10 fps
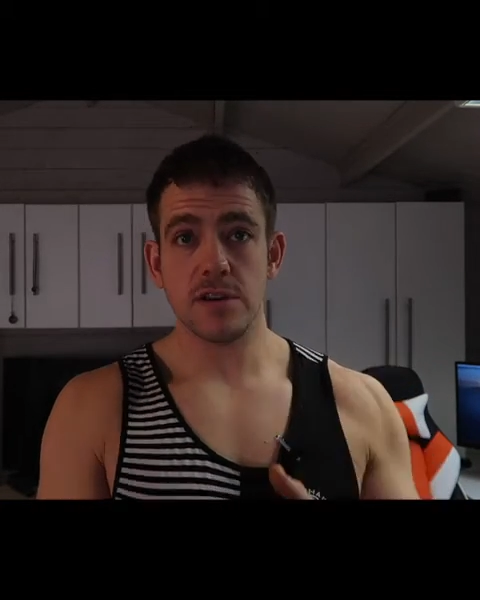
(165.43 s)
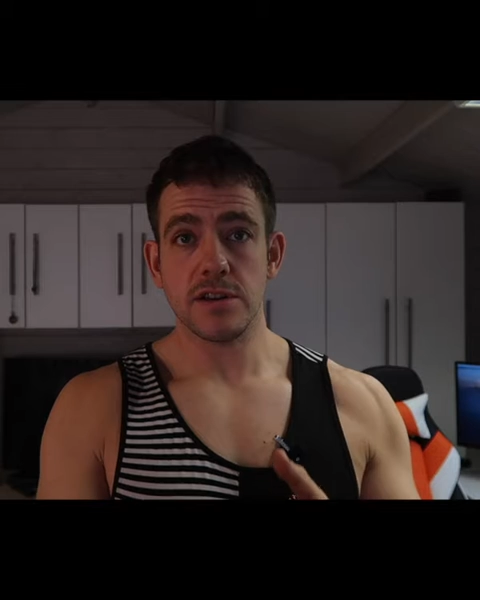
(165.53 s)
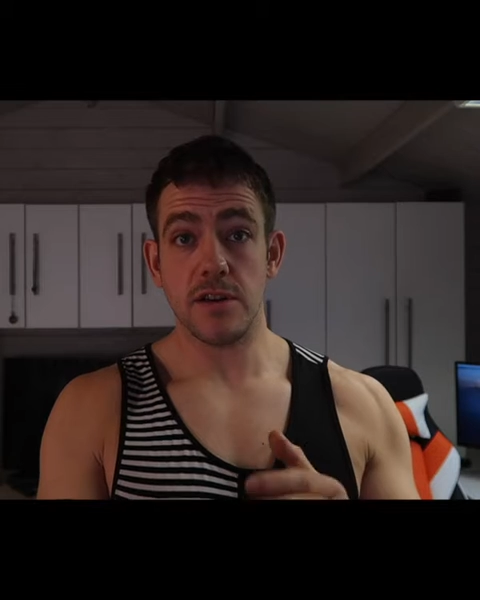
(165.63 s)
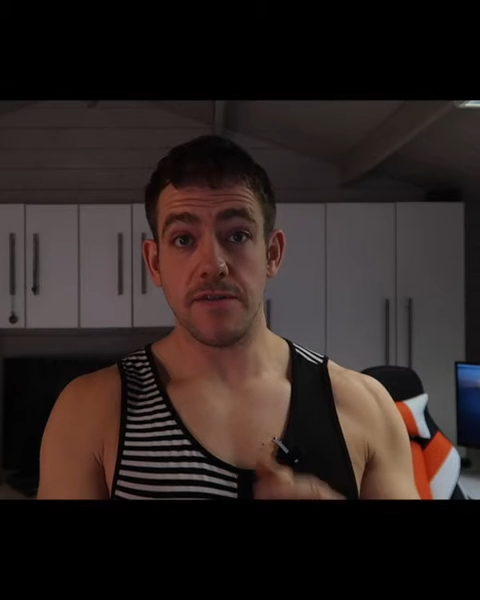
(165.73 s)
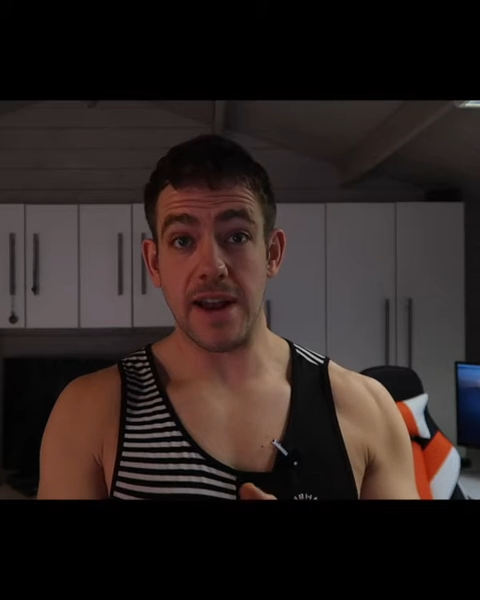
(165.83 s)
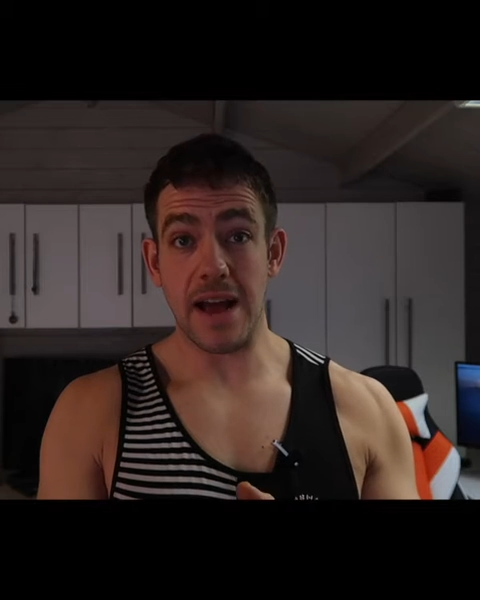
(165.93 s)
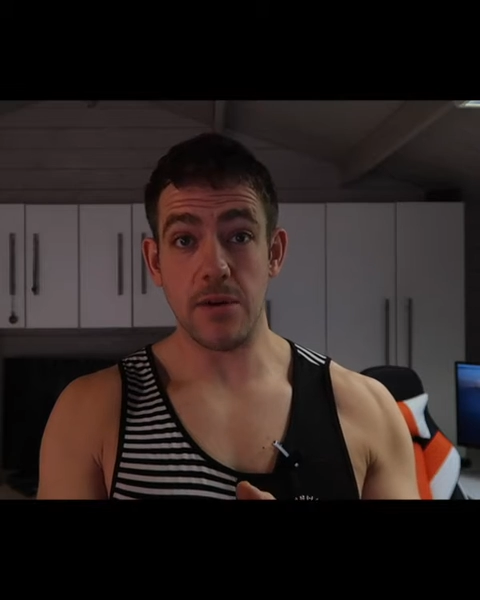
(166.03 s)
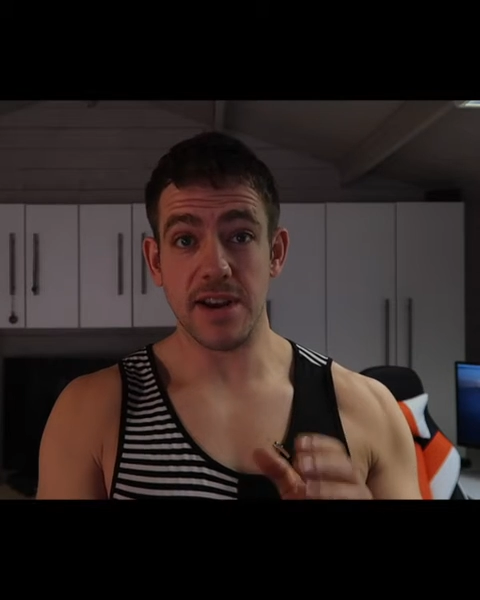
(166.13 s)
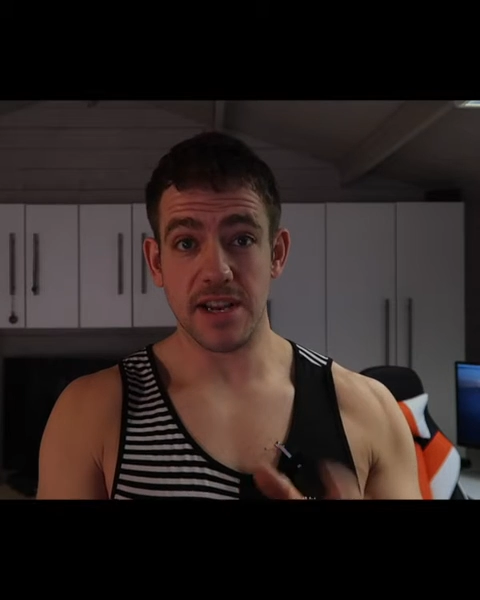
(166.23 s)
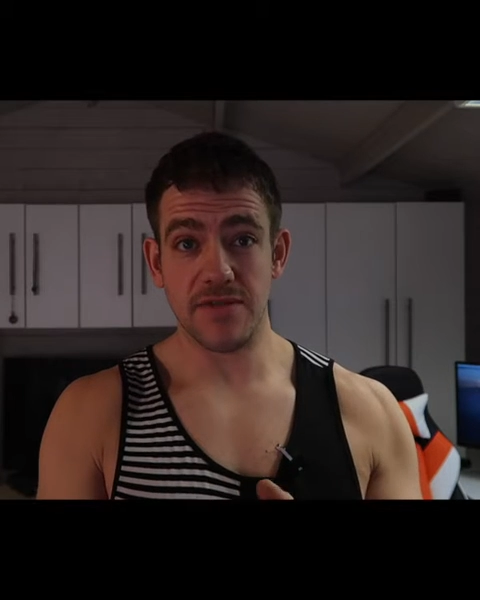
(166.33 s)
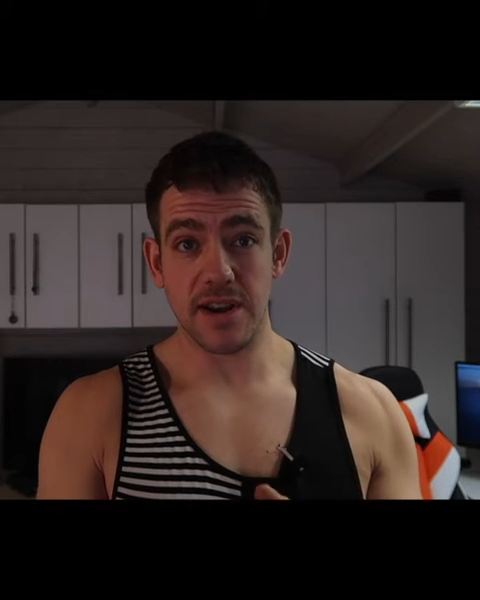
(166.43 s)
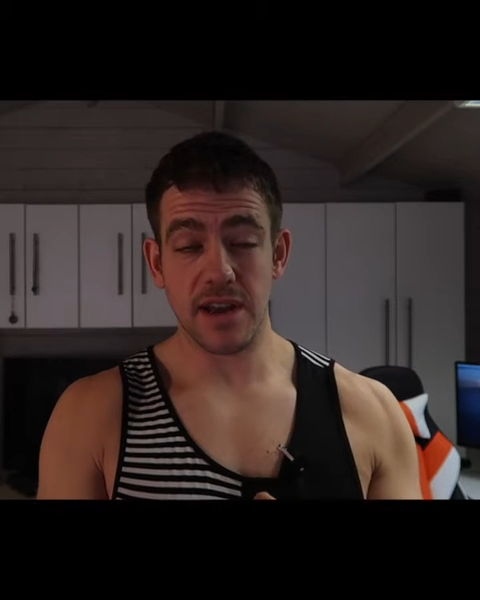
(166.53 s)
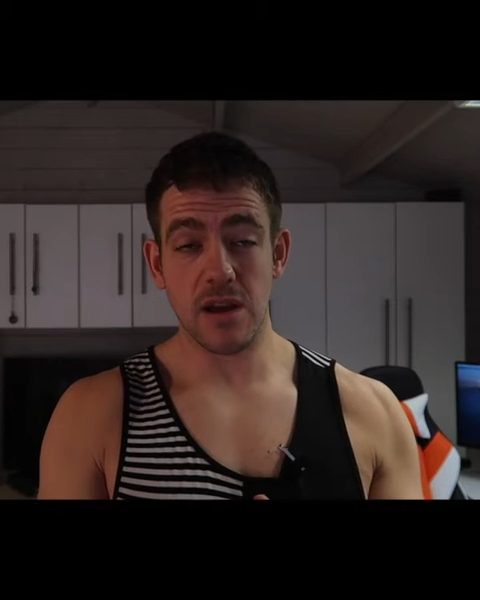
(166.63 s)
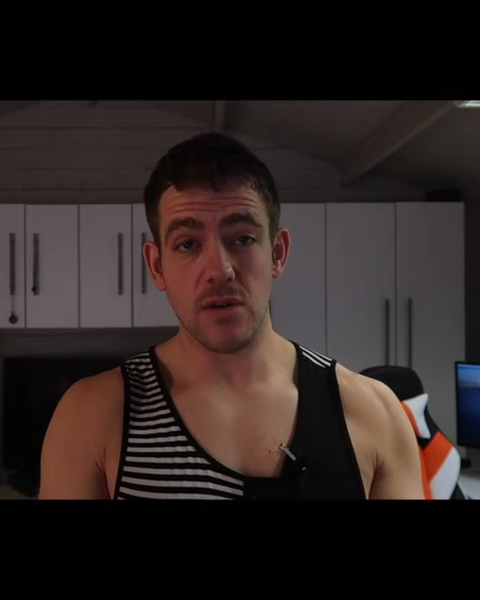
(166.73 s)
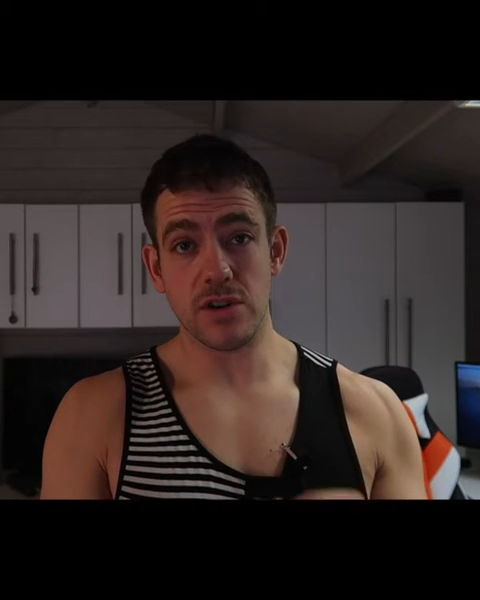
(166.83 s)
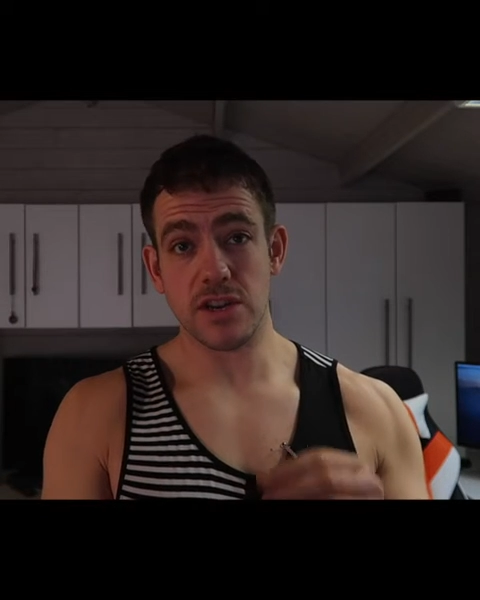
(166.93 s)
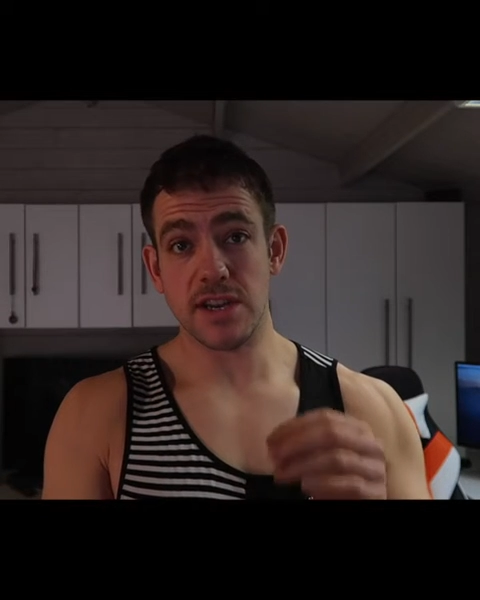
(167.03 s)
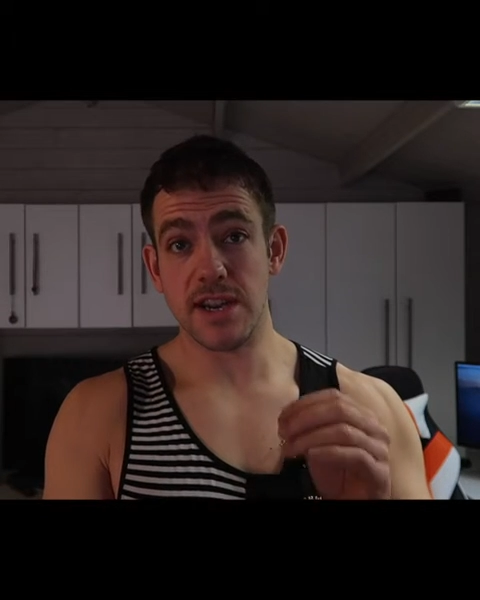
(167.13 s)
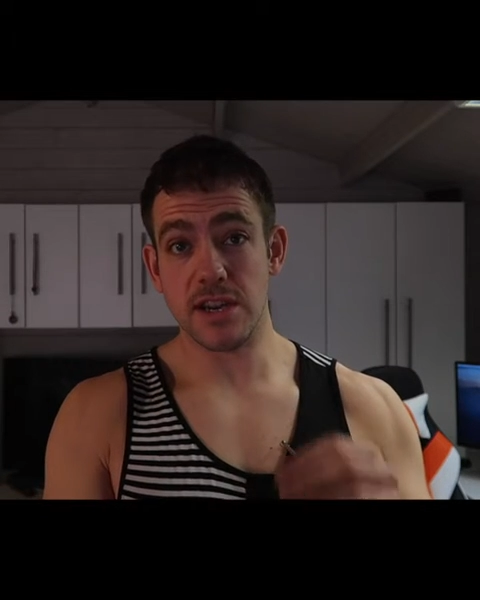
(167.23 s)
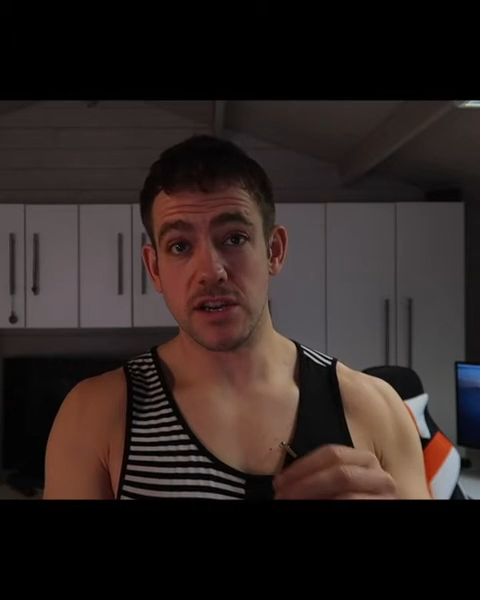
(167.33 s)
So for now in this video, I just
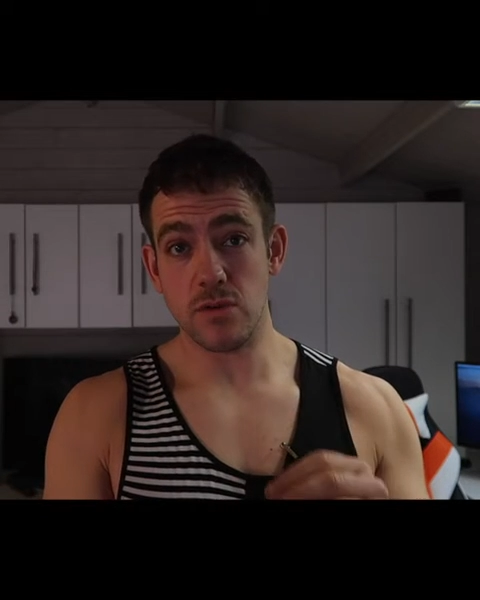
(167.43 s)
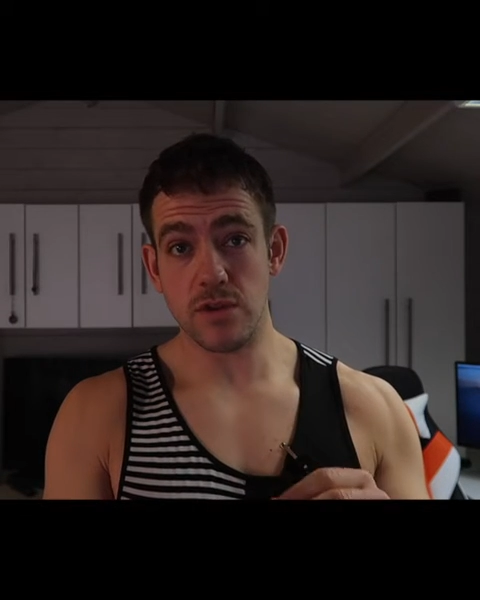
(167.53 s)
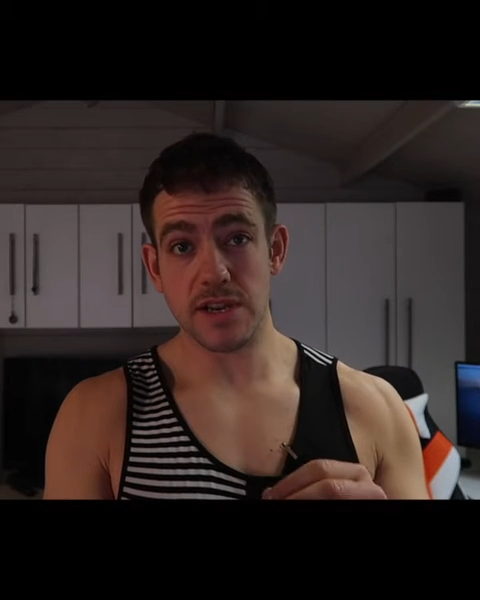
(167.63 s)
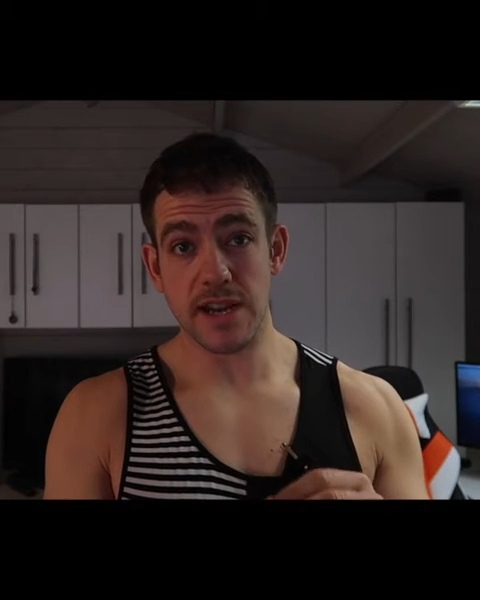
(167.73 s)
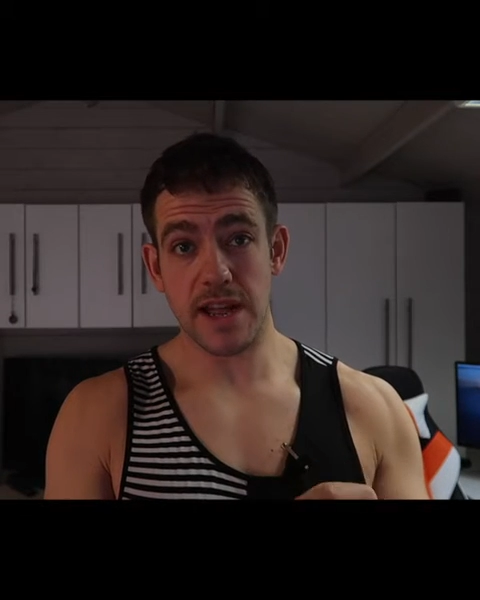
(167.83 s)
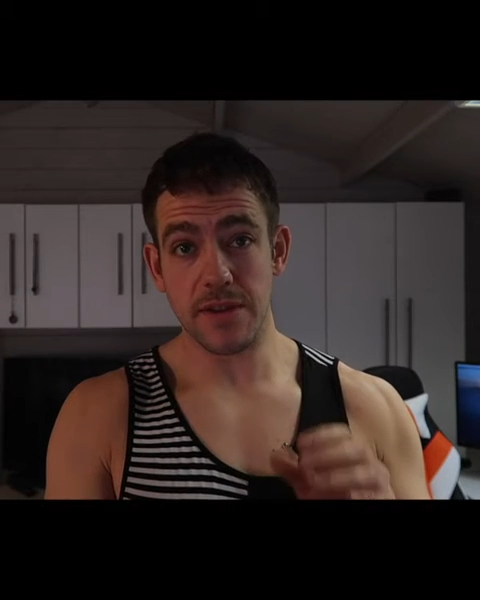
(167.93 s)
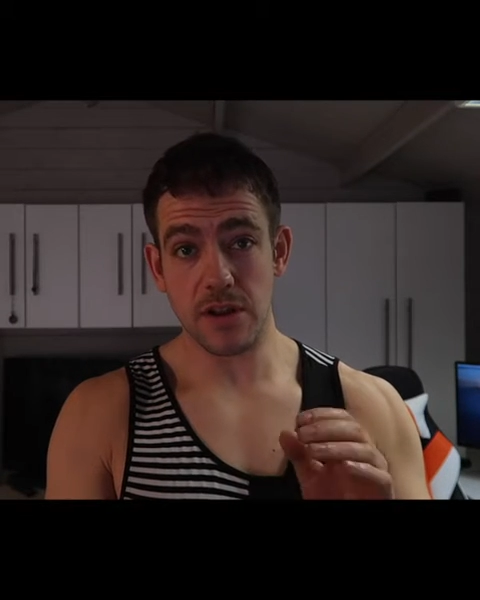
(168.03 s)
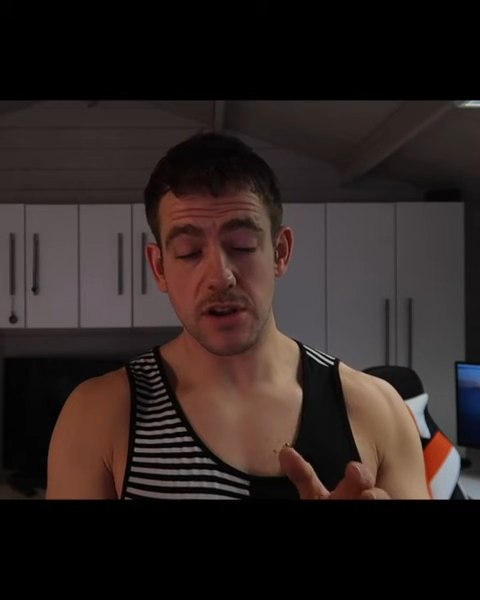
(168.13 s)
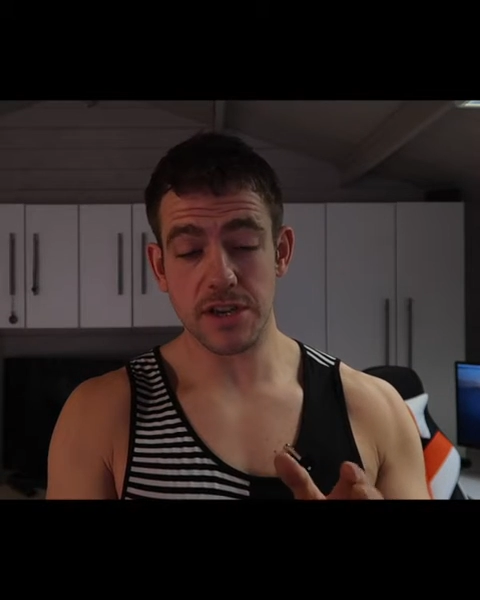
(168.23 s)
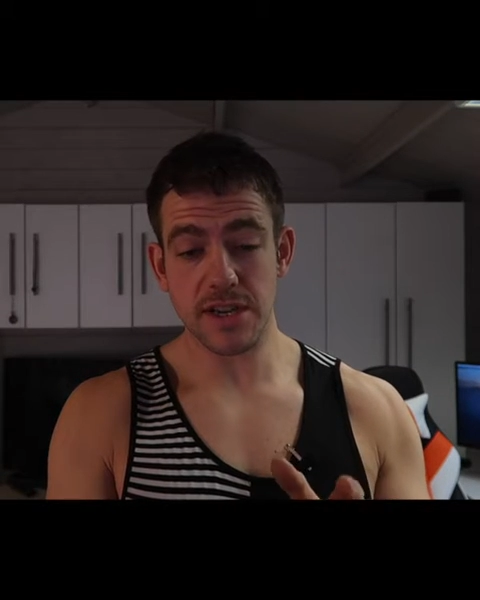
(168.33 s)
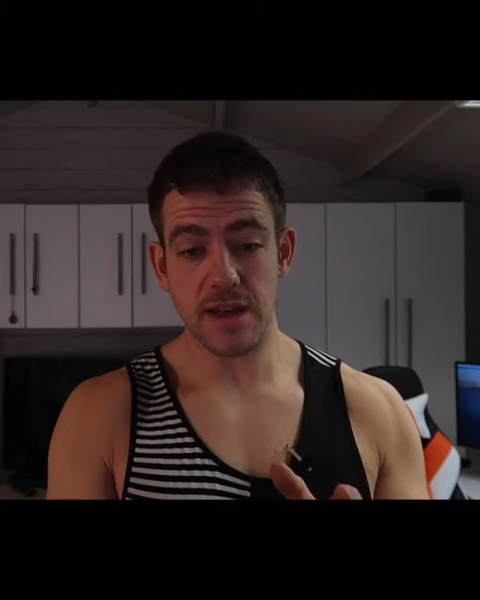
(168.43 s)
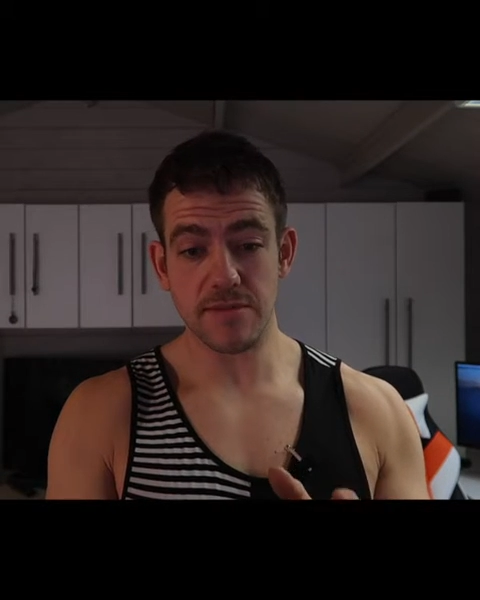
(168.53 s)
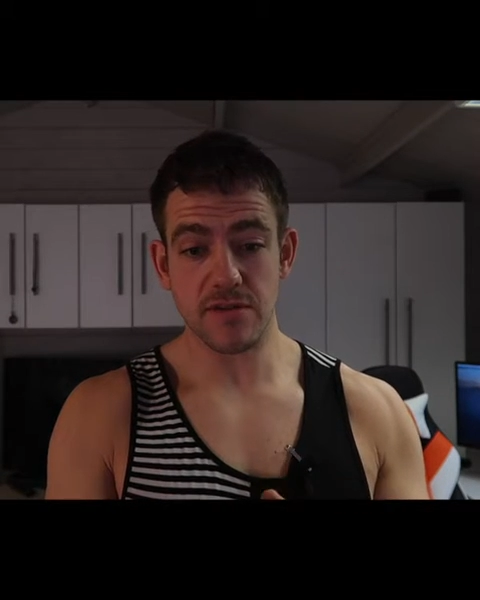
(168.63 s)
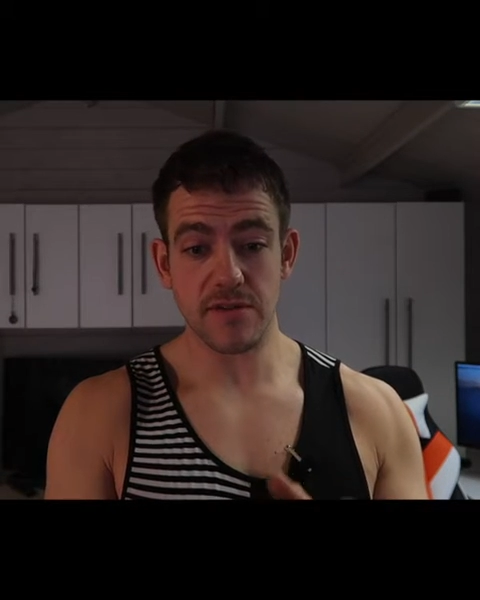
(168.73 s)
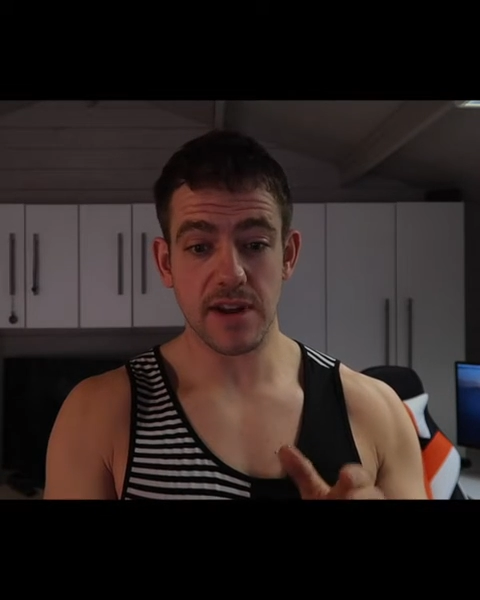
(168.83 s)
need you to understand the concept of